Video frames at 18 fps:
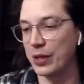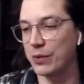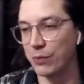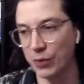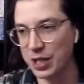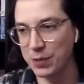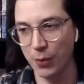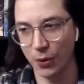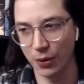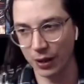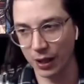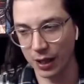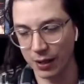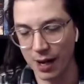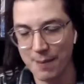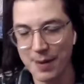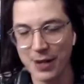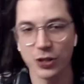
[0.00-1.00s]
We spoke,
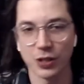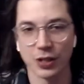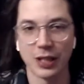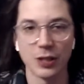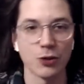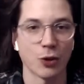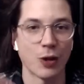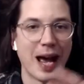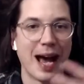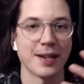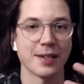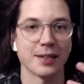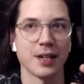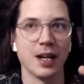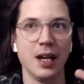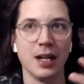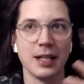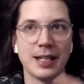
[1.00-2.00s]
I mentioned in the intro, how does
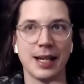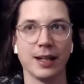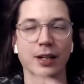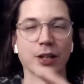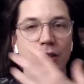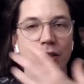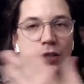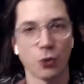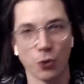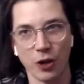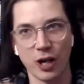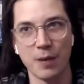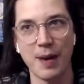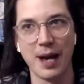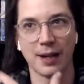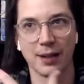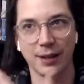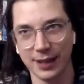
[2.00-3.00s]
telling a story
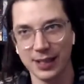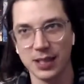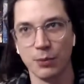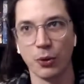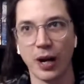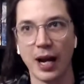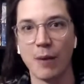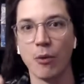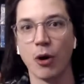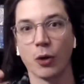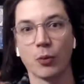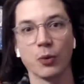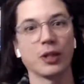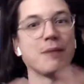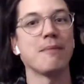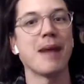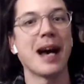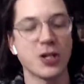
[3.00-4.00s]
about a collectible game work? Well,
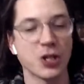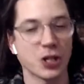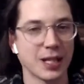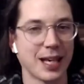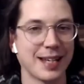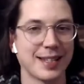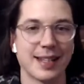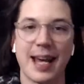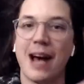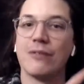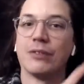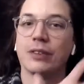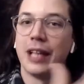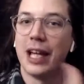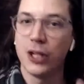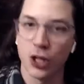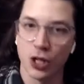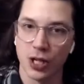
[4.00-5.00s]
in Magic's case, they have
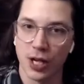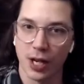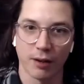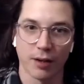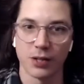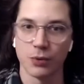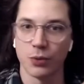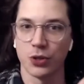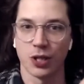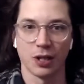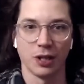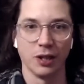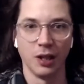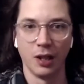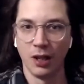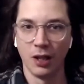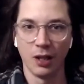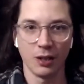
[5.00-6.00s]
legendaries, which are,
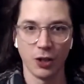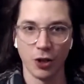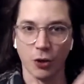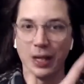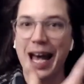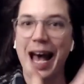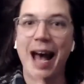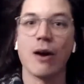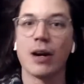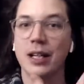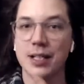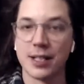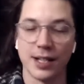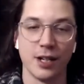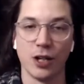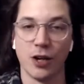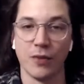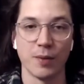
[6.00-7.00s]
characters
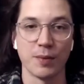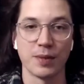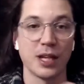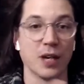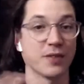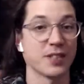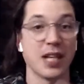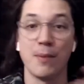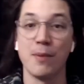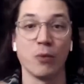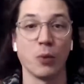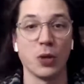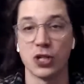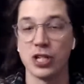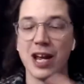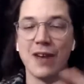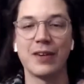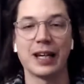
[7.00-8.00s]
in and of themselves, some of which
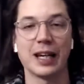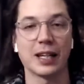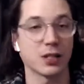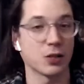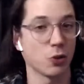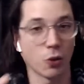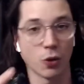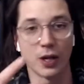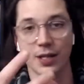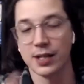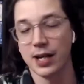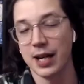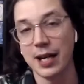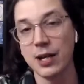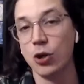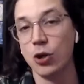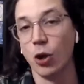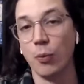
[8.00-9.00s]
never get stories. And
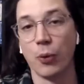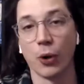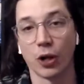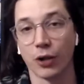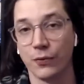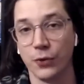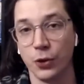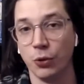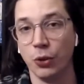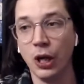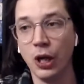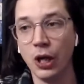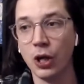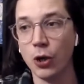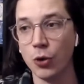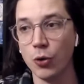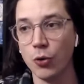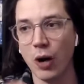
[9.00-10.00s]
in your book, a few
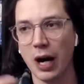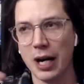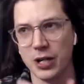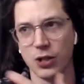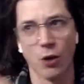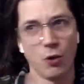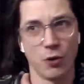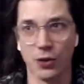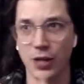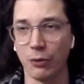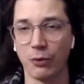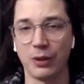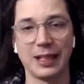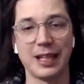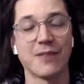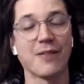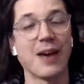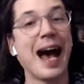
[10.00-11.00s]
who I don't think
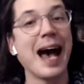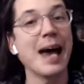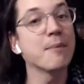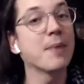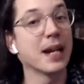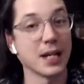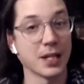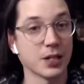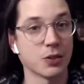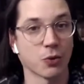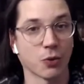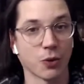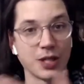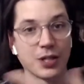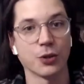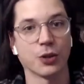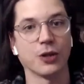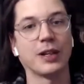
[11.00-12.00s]
really have had many
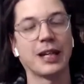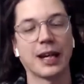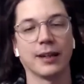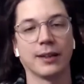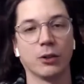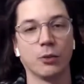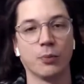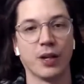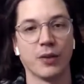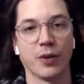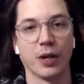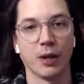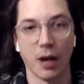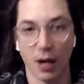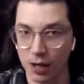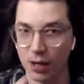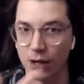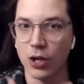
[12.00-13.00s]
stories sort of get a little bit of
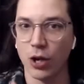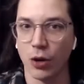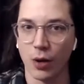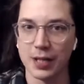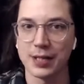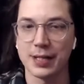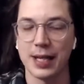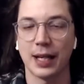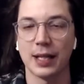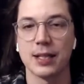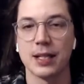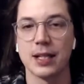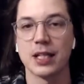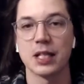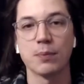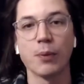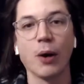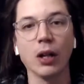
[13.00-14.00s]
a second tier
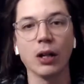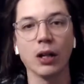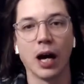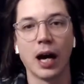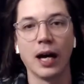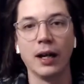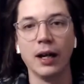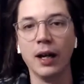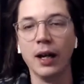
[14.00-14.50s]
spotlight.